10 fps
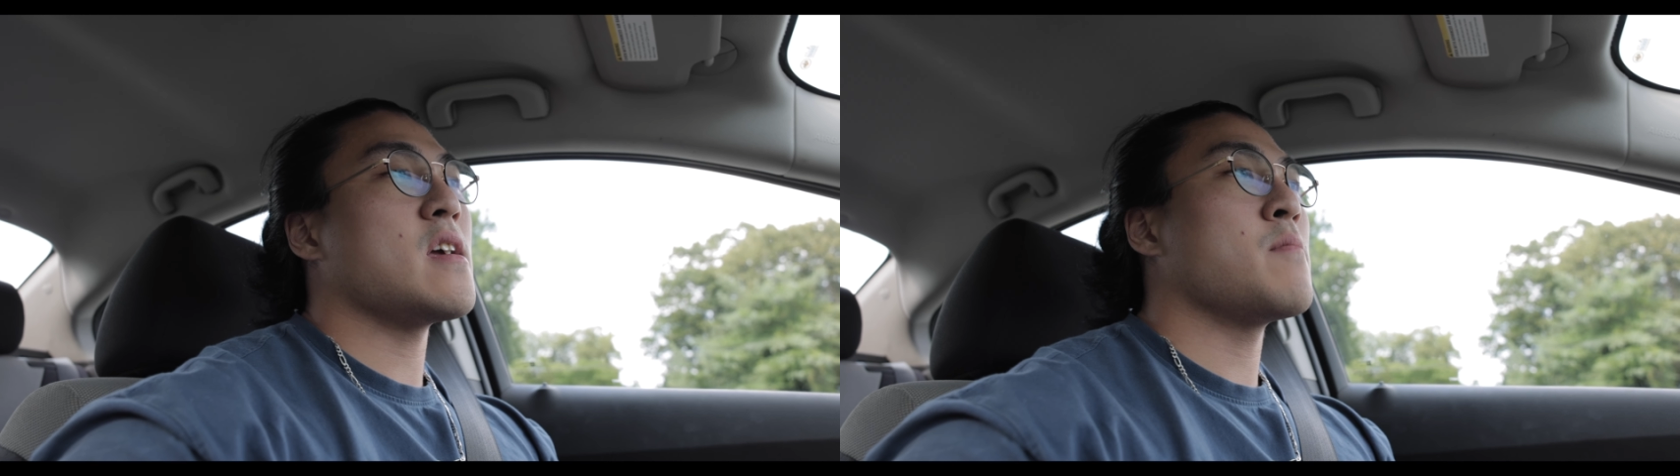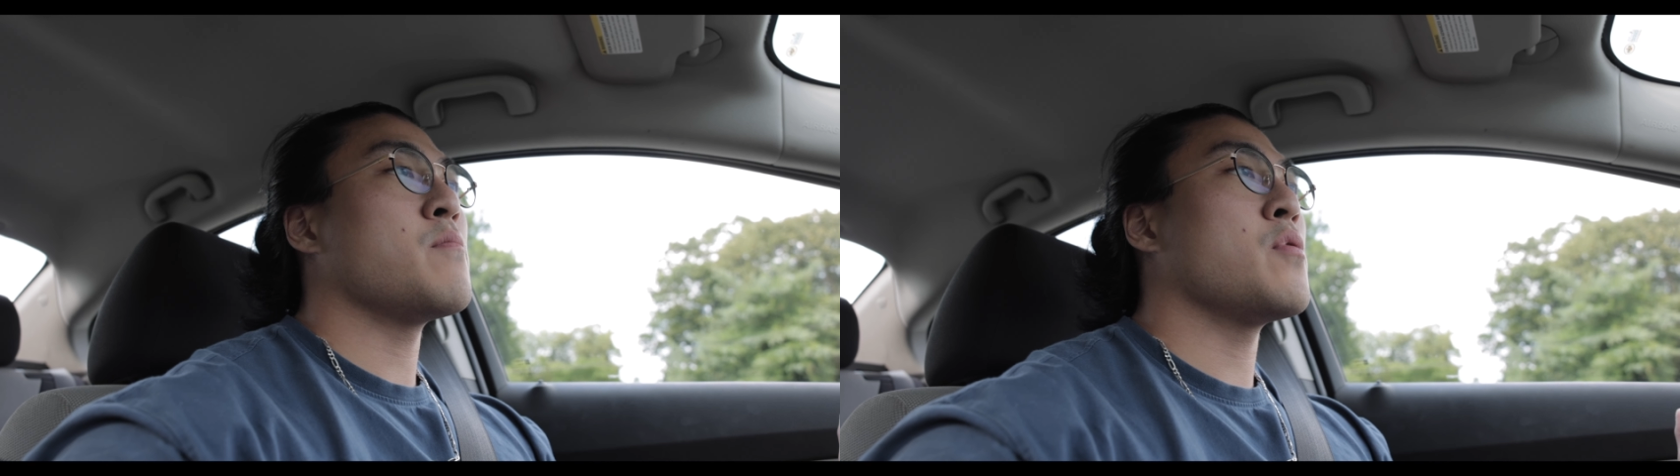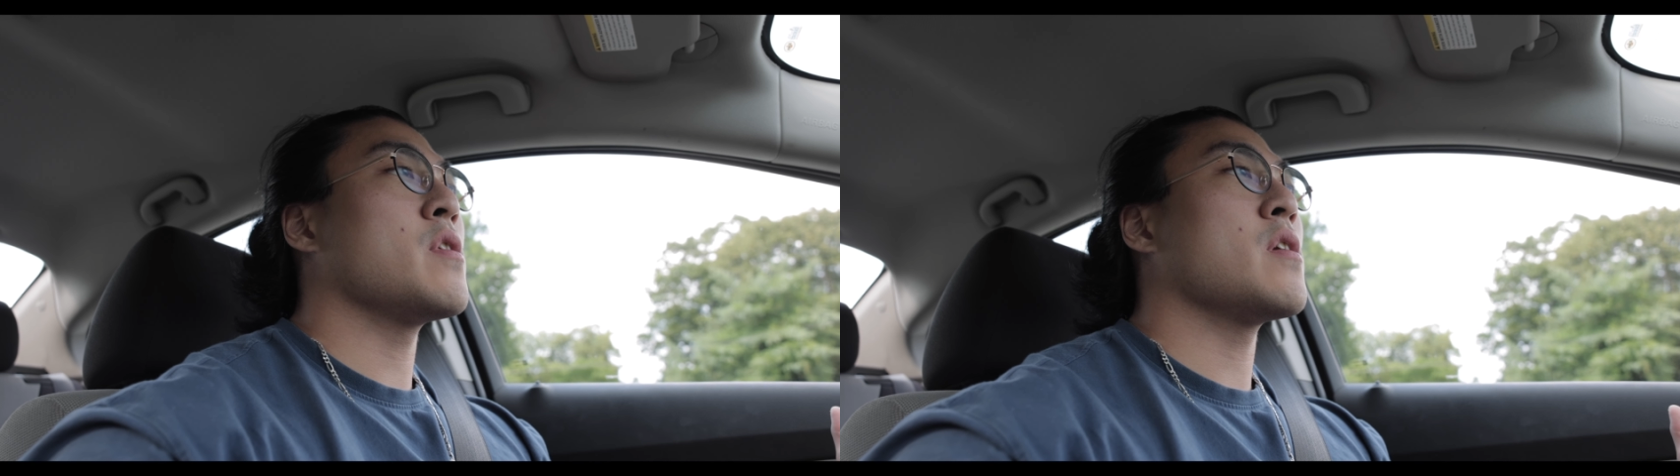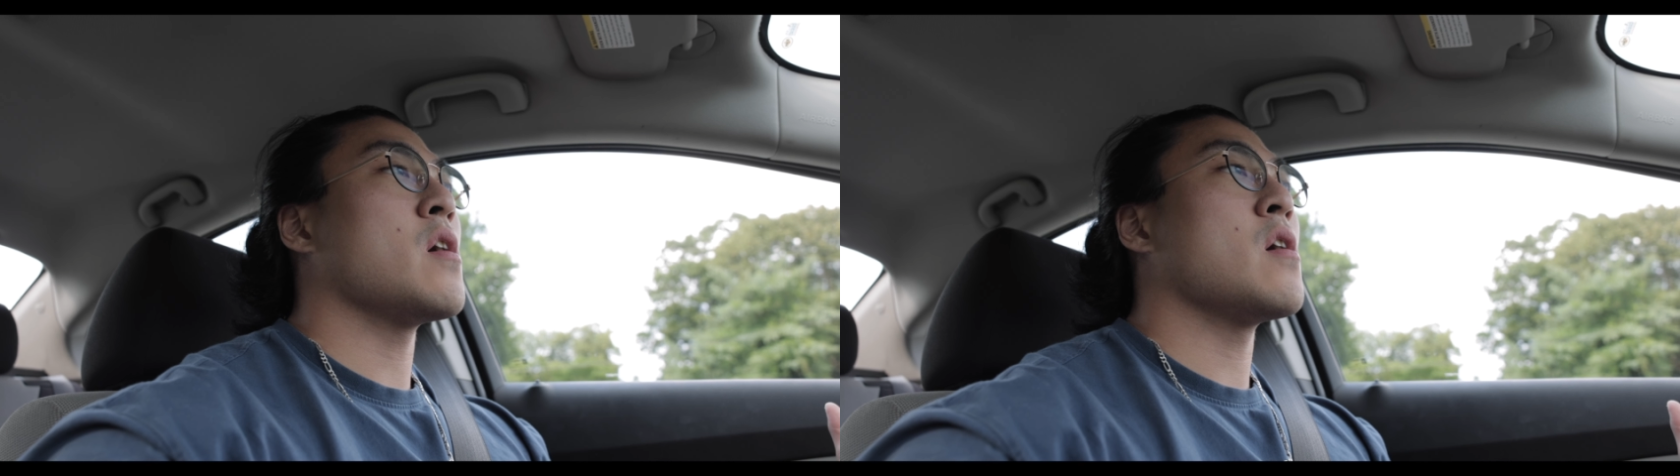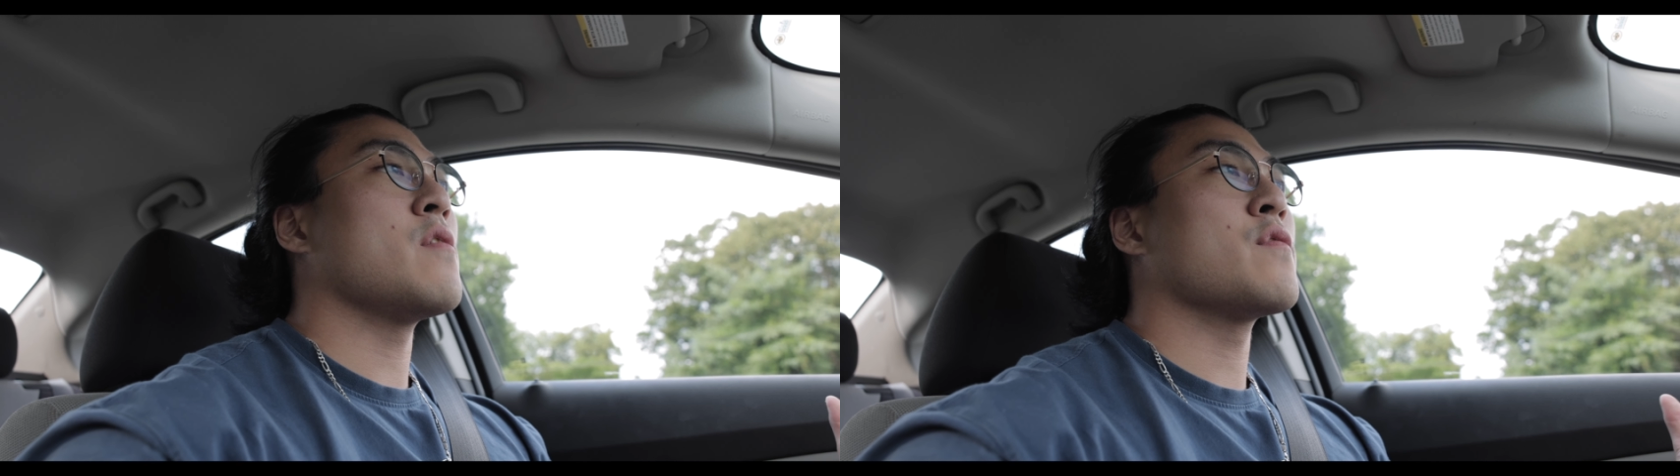input
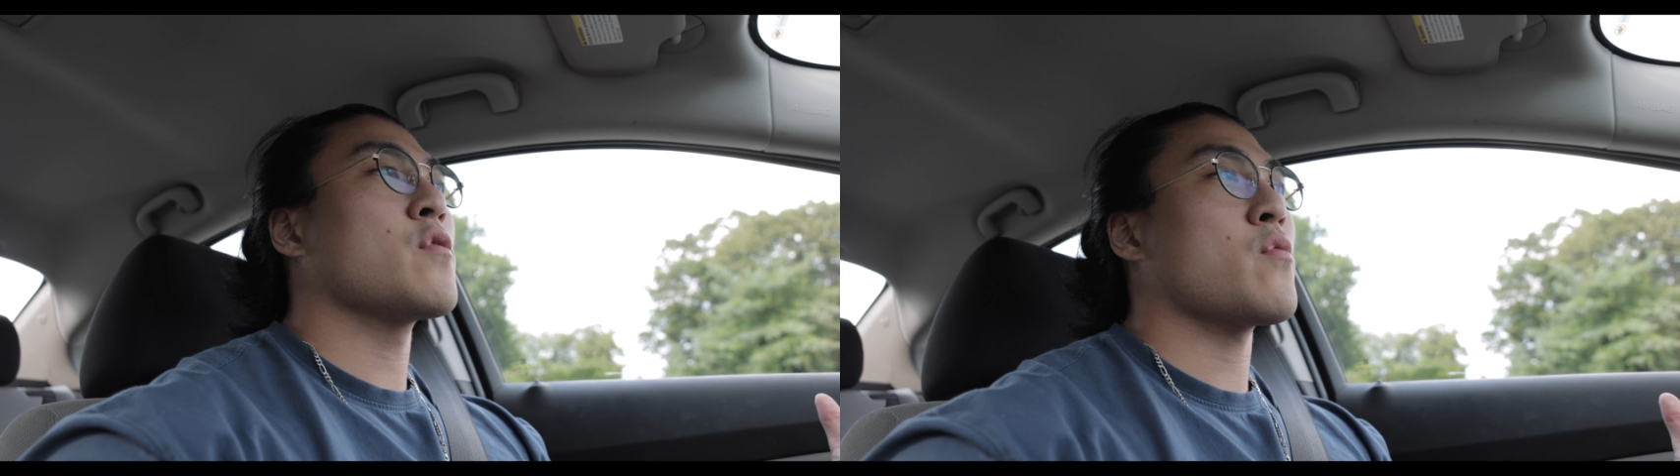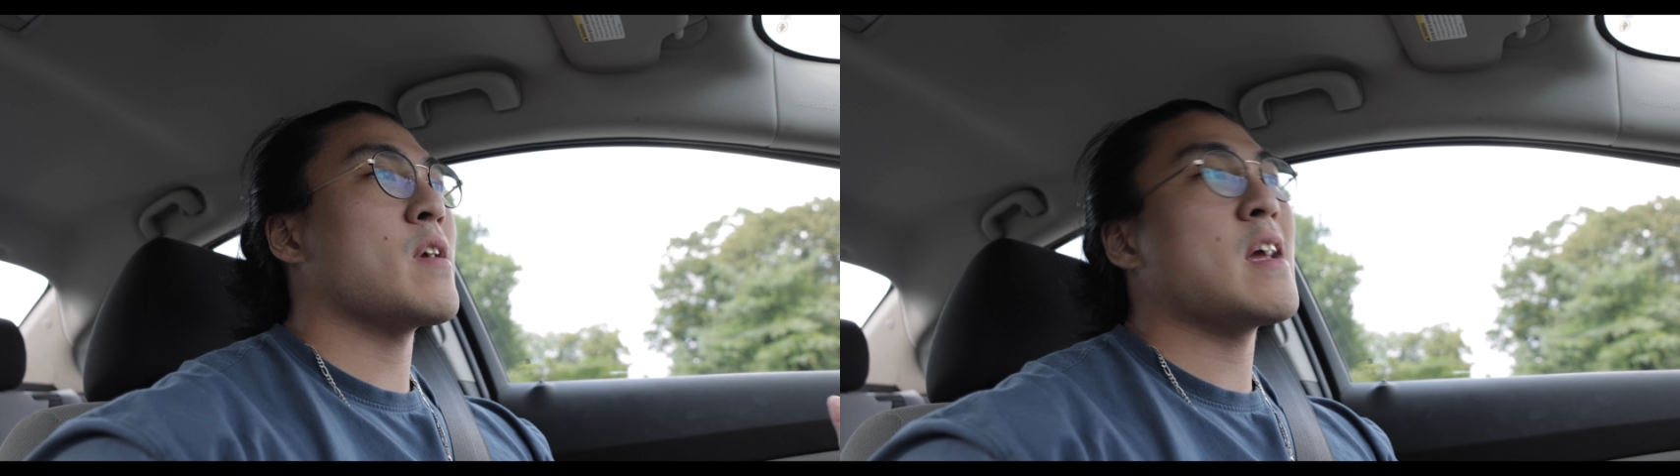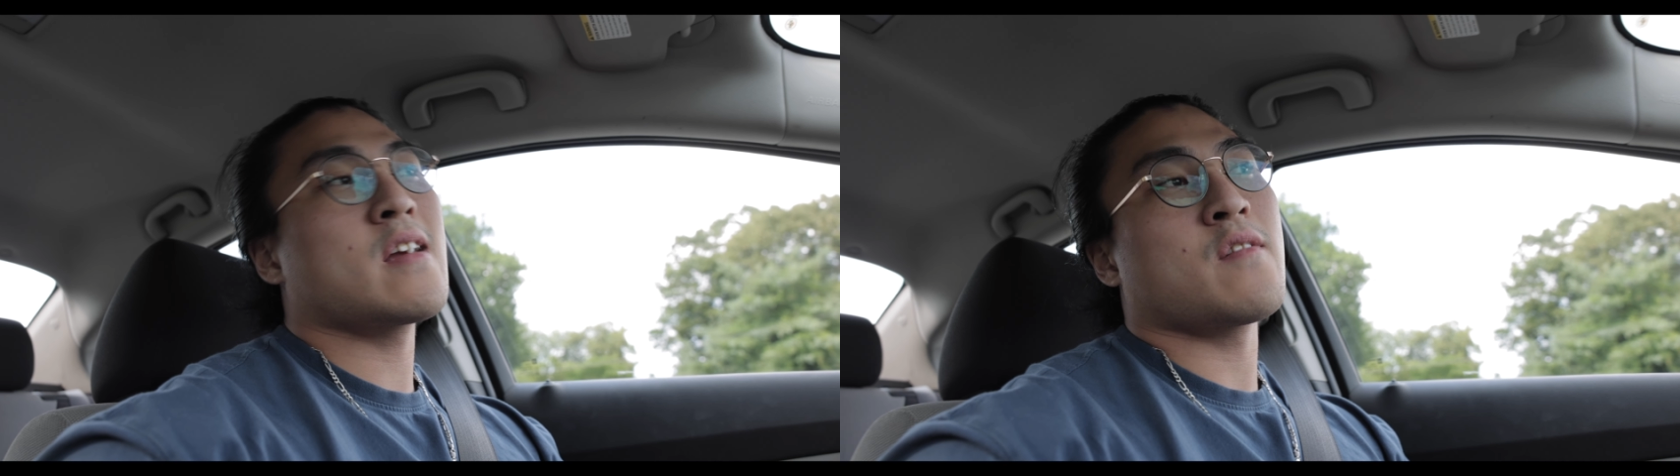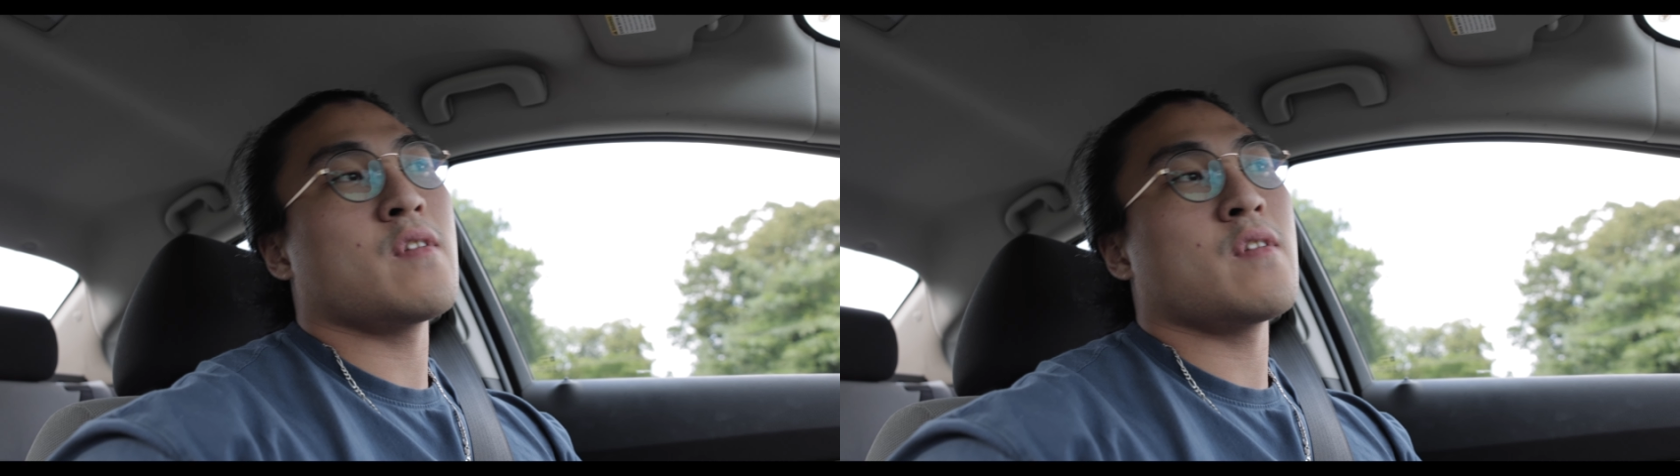of creating